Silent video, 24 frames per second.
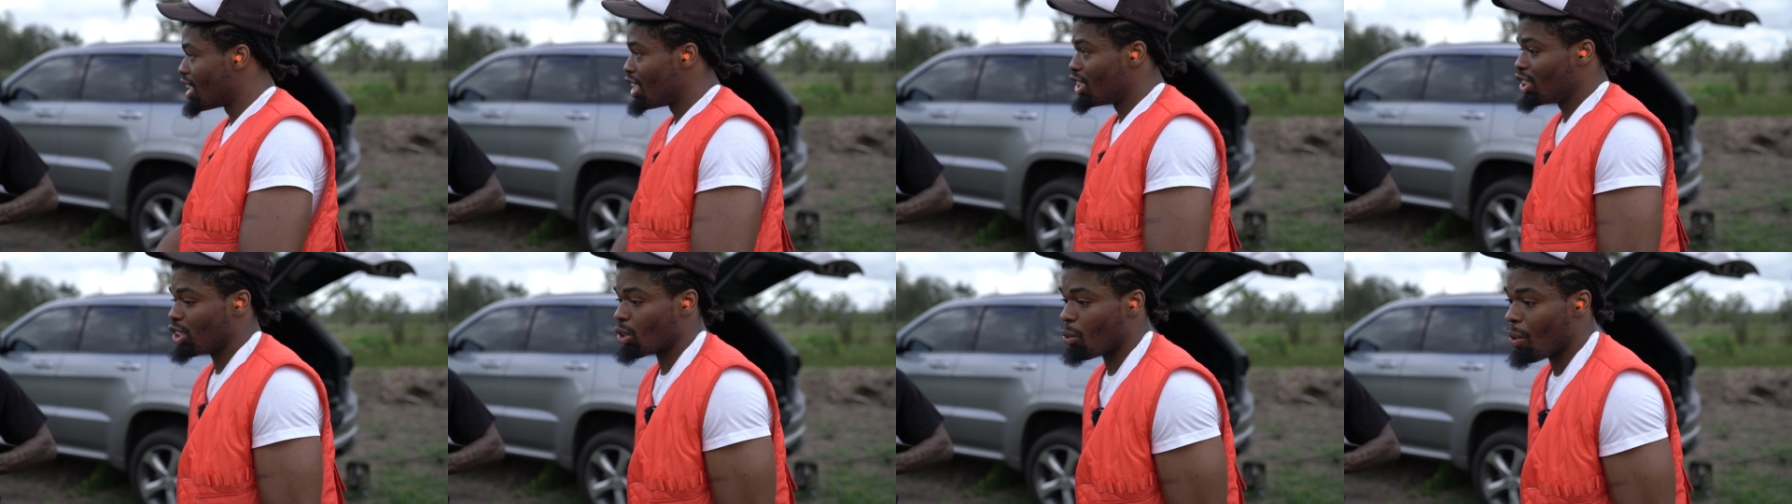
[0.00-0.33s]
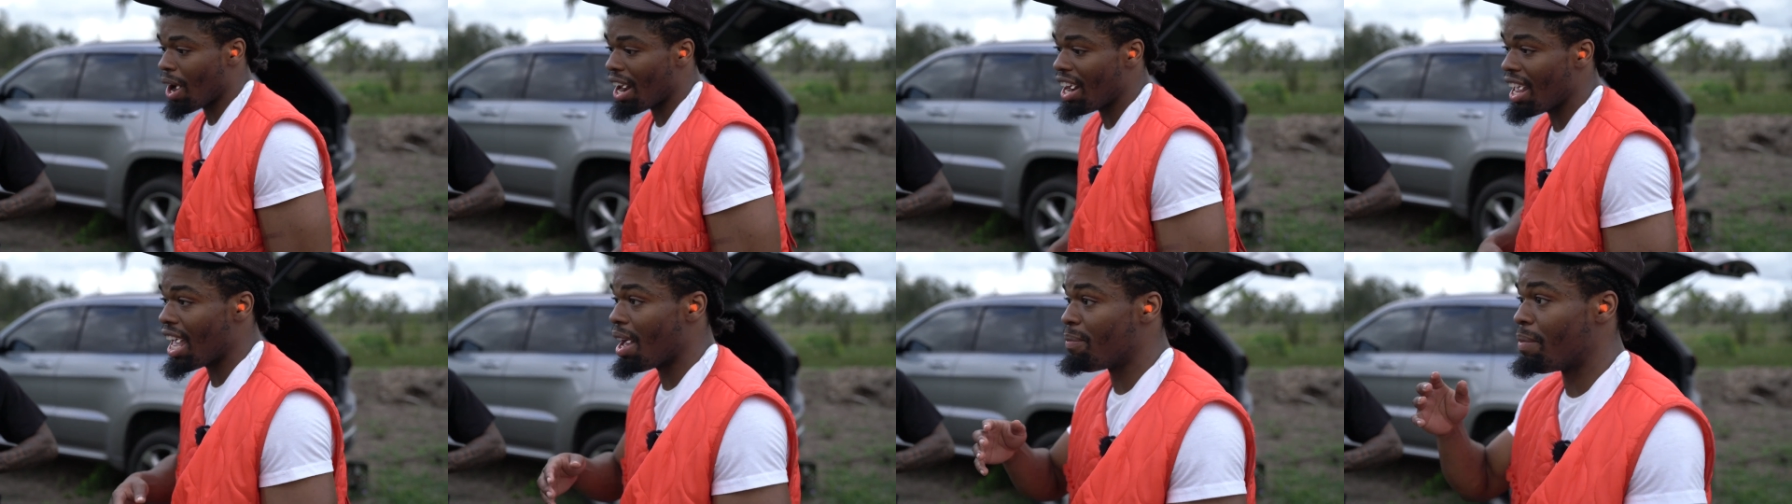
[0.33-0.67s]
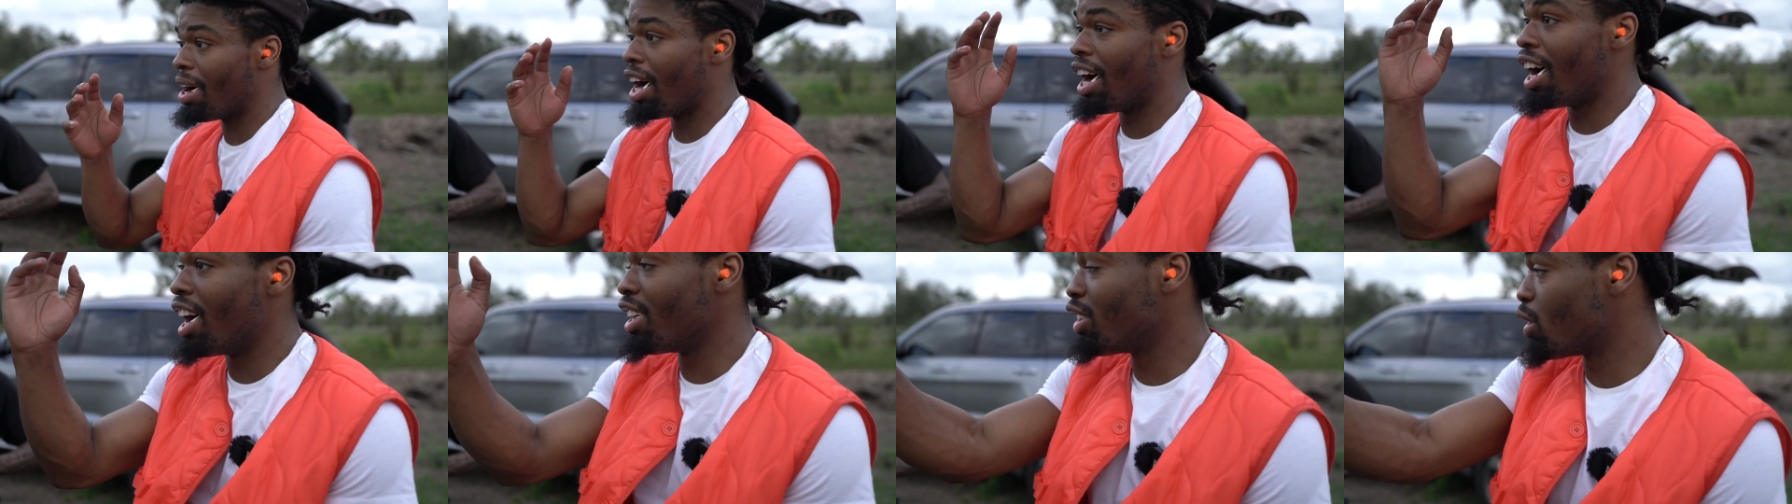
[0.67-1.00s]
So while they had
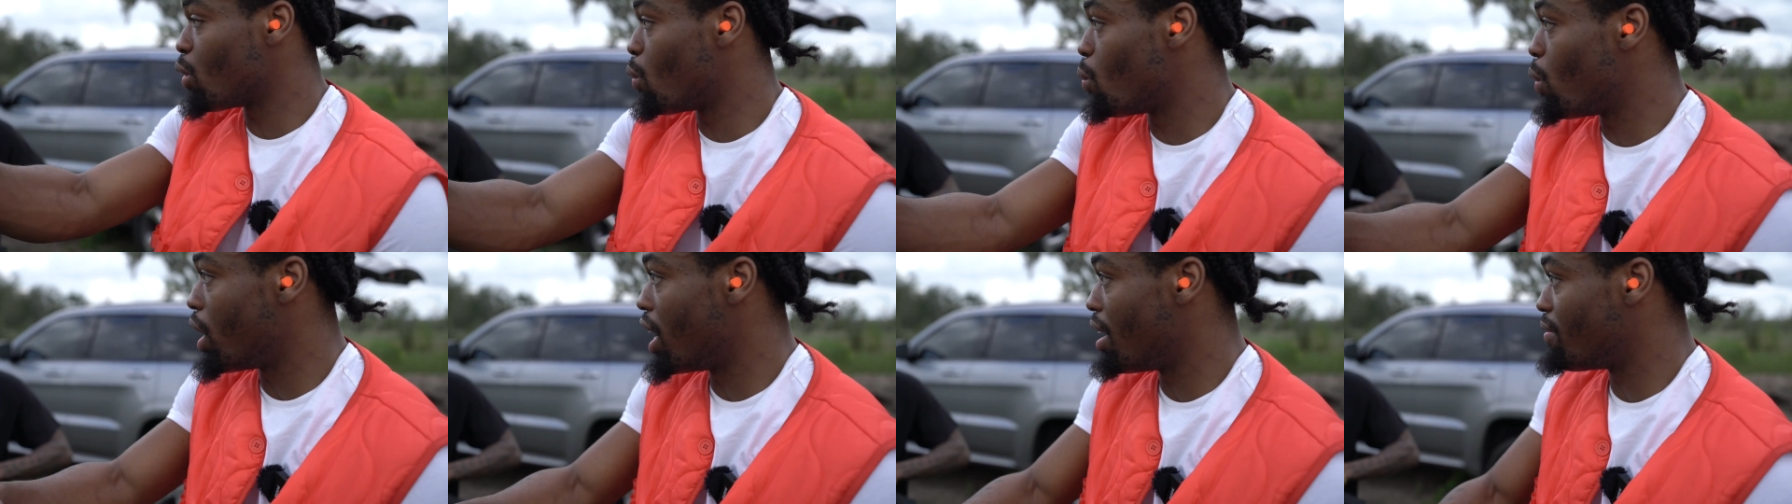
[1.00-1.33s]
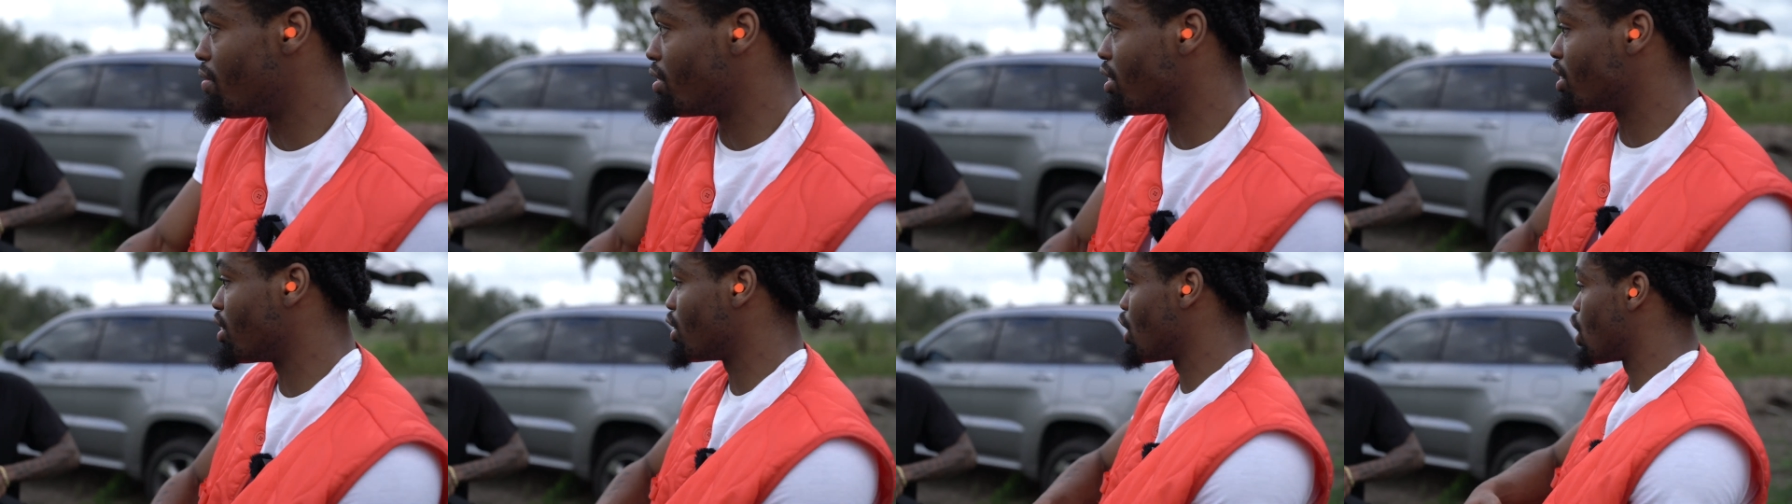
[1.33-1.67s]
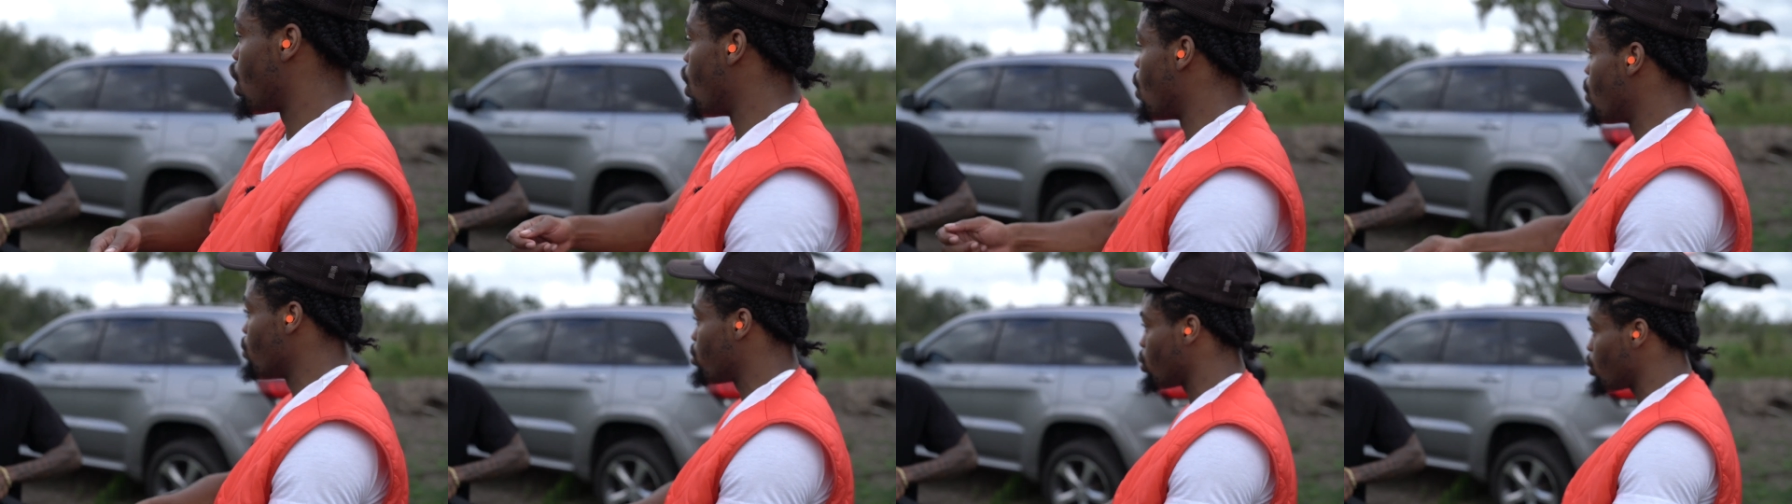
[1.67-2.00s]
my other whip
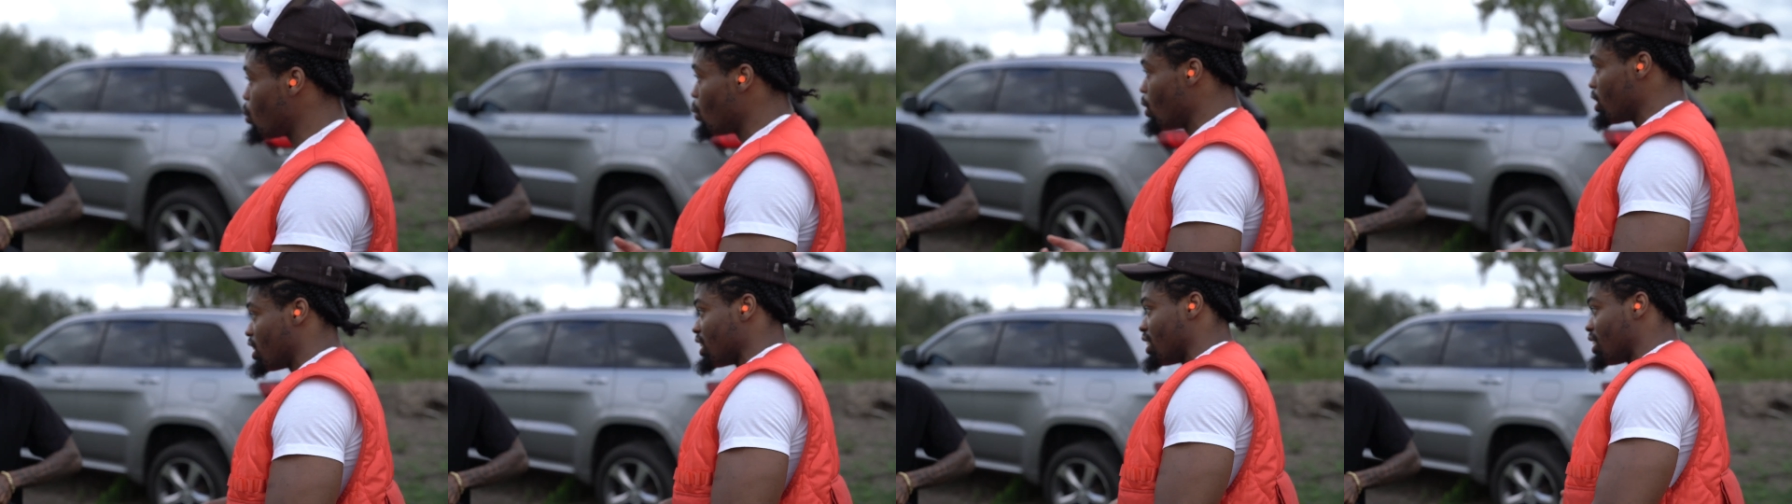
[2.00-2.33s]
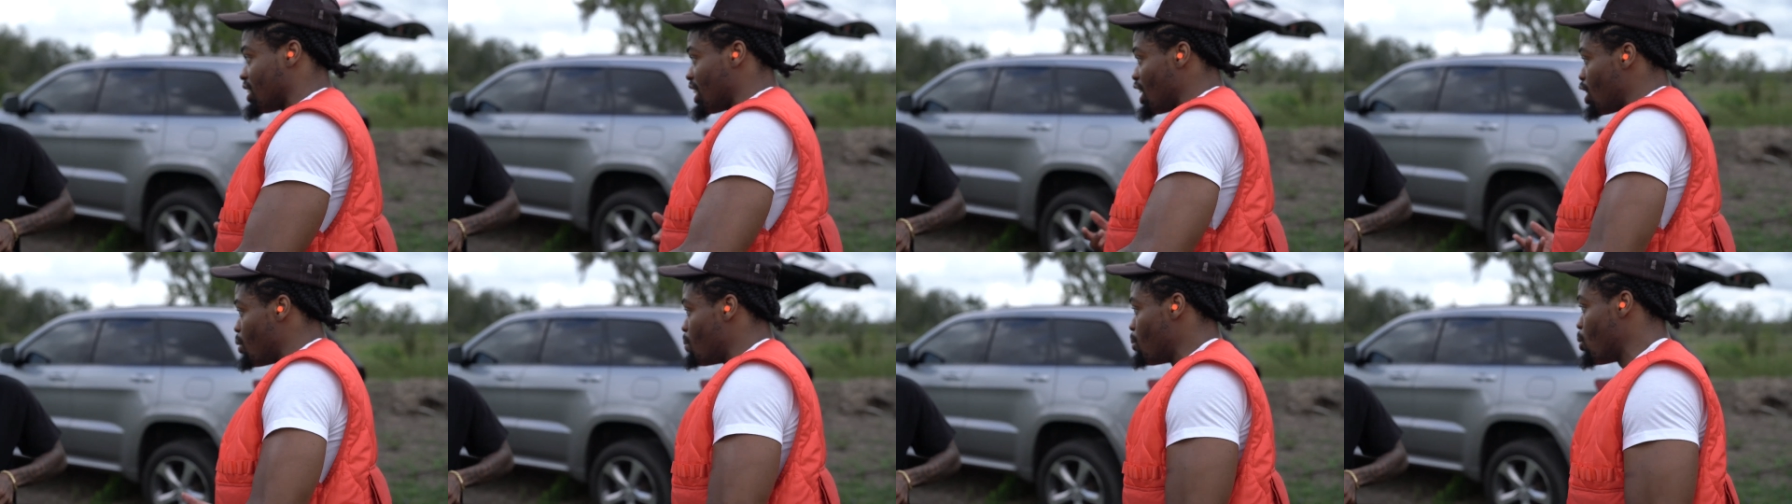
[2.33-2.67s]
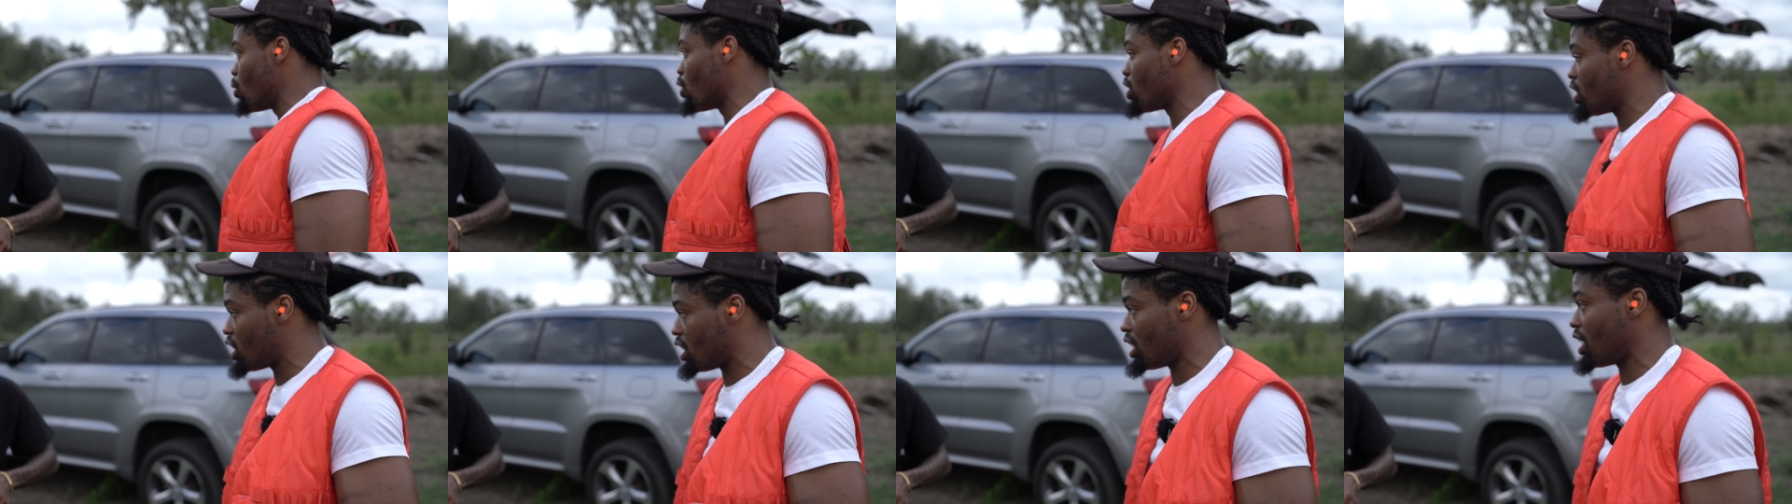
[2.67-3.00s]
going through it to steal
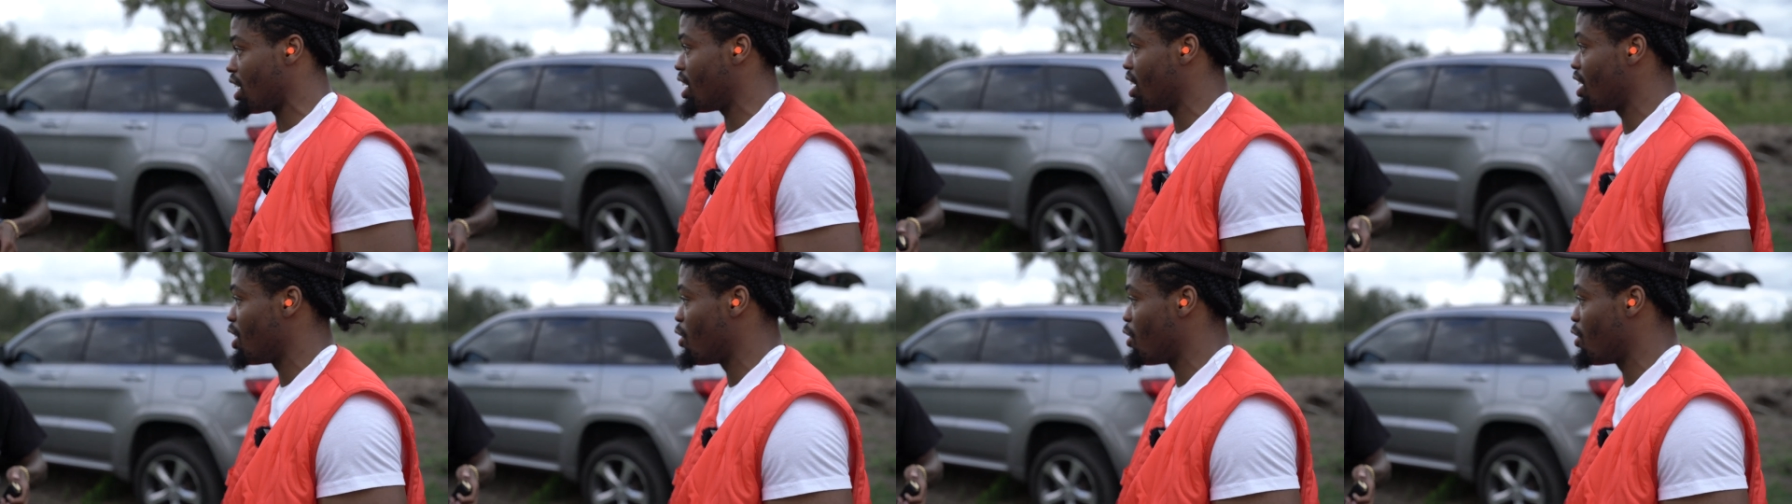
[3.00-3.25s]
more shit,